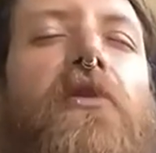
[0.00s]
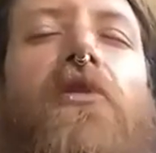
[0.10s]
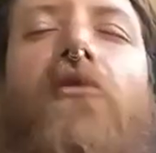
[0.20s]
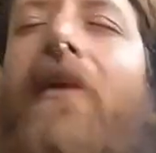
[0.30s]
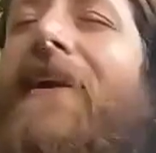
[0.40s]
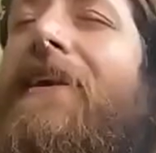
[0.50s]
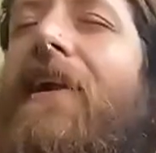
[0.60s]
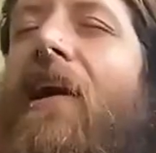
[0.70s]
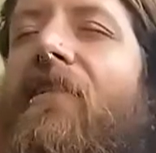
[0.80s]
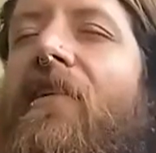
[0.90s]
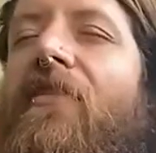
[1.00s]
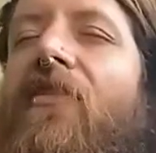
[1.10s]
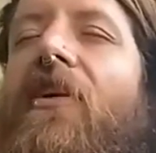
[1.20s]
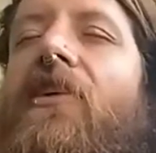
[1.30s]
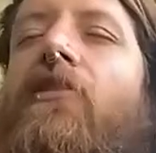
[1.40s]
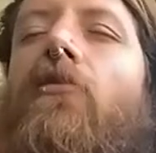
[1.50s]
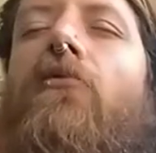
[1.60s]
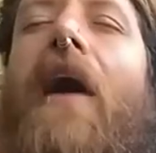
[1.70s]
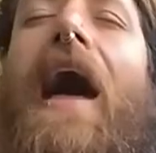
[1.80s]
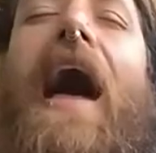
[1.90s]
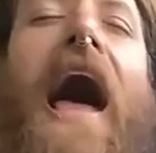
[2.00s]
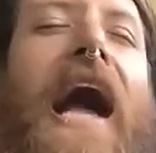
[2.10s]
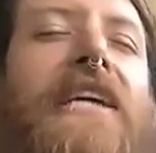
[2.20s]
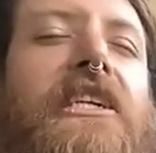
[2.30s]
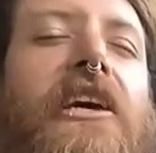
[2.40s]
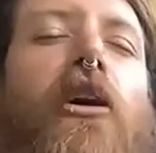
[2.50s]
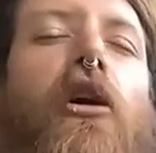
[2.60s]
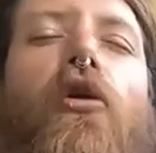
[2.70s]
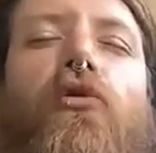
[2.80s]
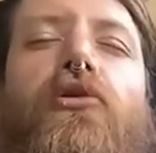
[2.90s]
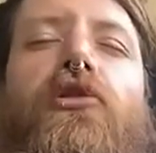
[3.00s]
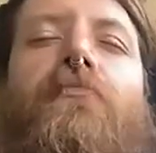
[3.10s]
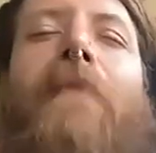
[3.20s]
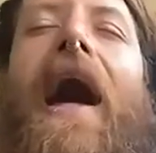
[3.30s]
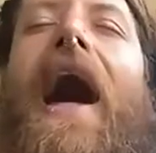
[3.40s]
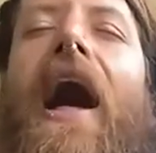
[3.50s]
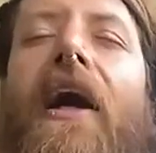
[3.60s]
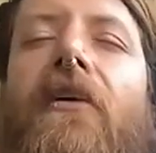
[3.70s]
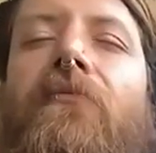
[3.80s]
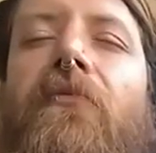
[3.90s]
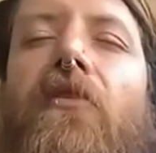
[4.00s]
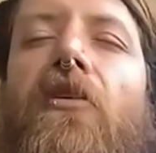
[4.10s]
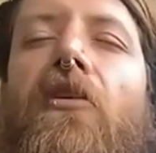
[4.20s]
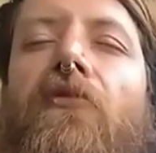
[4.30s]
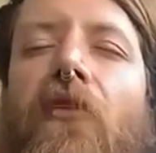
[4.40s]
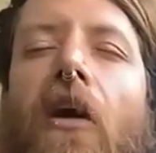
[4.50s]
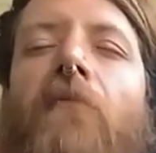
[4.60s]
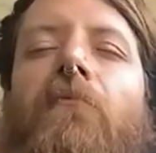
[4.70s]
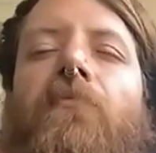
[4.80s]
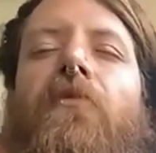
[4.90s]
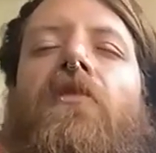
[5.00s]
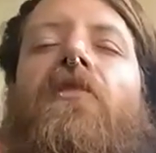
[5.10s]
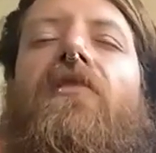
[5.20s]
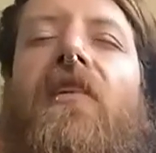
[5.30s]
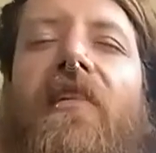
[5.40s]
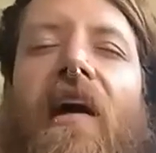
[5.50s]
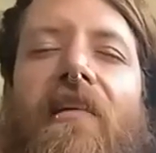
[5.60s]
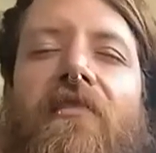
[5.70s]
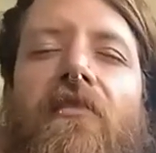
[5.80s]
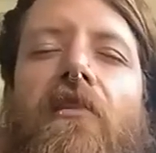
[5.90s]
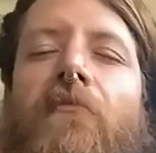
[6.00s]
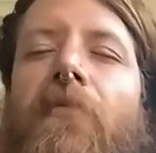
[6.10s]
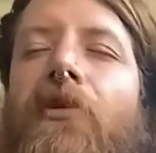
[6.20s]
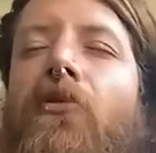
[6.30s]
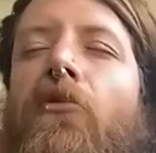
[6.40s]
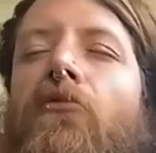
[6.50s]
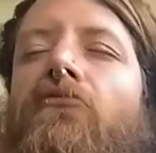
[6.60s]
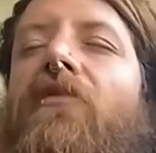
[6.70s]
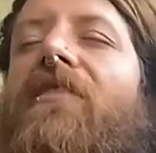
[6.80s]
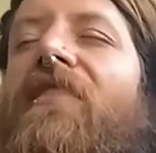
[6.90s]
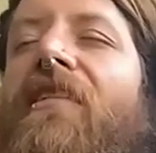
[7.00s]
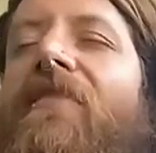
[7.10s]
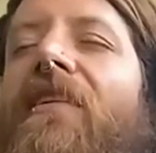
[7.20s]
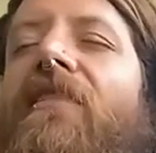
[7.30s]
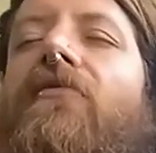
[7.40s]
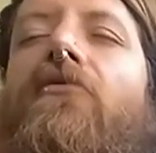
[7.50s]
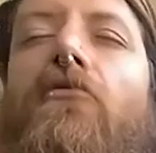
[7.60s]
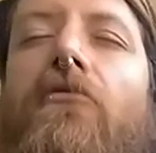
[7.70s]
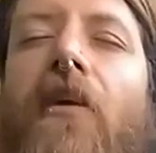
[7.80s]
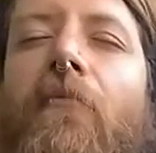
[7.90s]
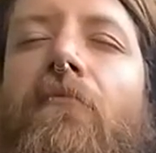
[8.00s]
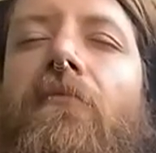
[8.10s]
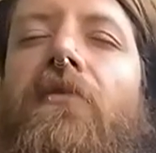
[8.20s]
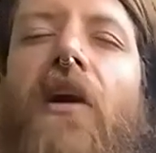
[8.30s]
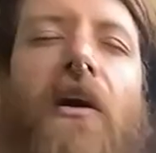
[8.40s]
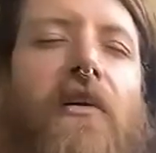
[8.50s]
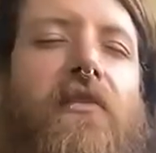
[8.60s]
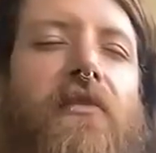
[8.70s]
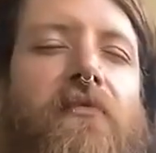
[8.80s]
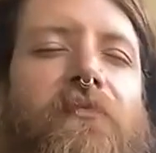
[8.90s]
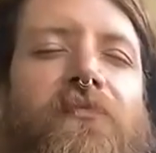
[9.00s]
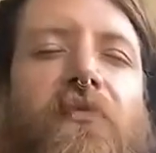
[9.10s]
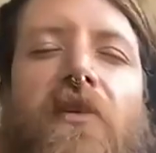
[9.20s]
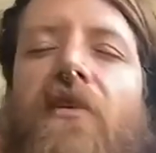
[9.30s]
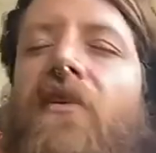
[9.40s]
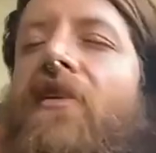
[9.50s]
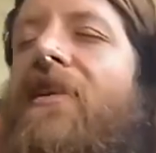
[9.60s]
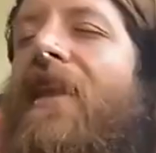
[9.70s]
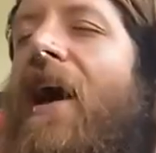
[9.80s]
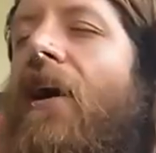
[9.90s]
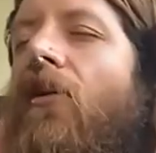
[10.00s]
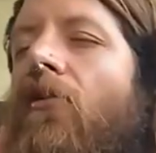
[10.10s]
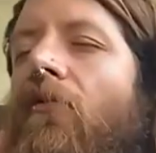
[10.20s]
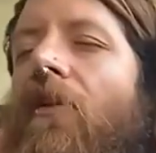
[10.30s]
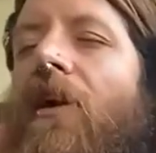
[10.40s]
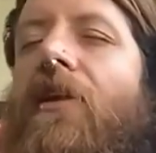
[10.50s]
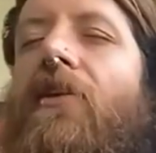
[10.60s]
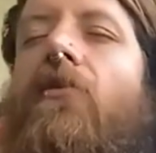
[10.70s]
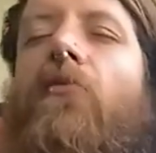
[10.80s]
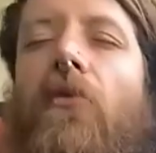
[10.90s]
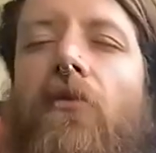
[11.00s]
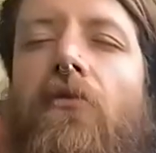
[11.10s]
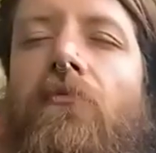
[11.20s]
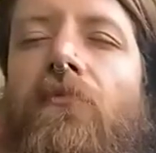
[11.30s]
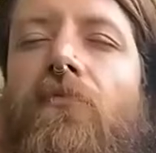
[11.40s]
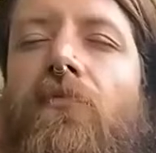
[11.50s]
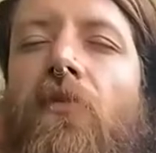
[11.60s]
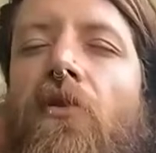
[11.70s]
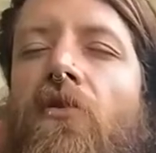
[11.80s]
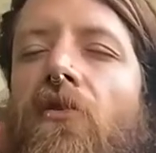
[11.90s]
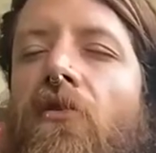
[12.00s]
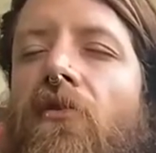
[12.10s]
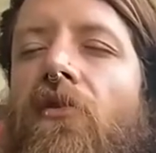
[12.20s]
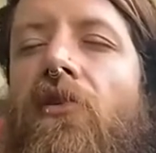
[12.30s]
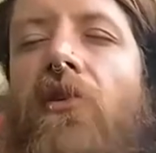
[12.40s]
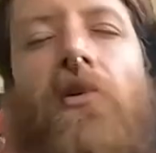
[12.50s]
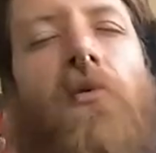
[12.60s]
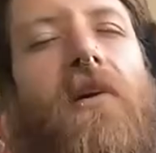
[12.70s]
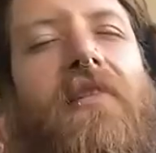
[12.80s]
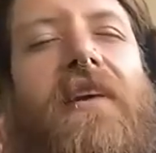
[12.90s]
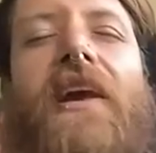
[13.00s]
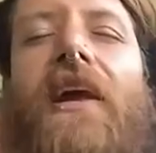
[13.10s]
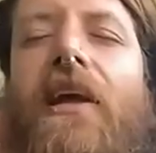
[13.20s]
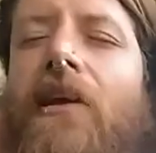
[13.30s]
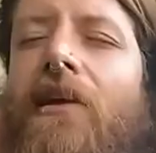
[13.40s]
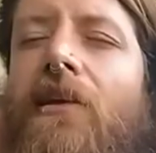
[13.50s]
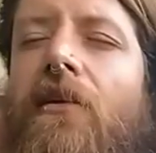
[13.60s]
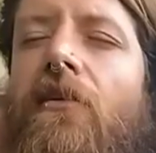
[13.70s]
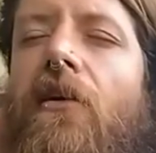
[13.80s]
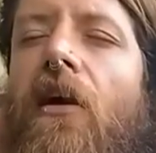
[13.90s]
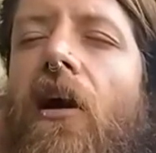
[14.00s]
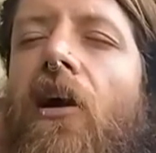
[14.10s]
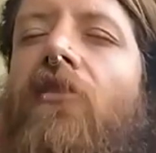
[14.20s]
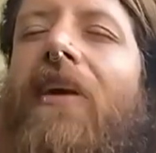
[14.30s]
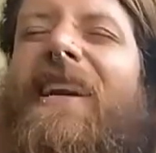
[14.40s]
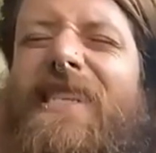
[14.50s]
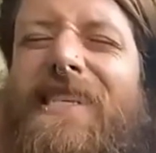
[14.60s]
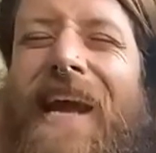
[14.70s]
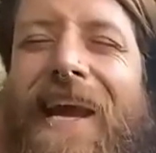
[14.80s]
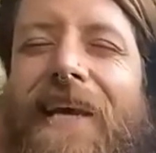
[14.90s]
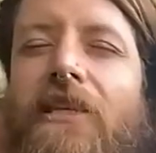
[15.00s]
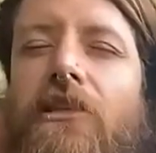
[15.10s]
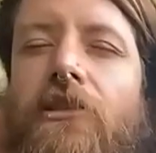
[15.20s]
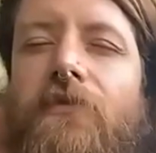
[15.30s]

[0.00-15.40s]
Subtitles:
recognizing that they don't actually hold you back from success, but your resistance to them does. Now, in your world, you are seeing a great change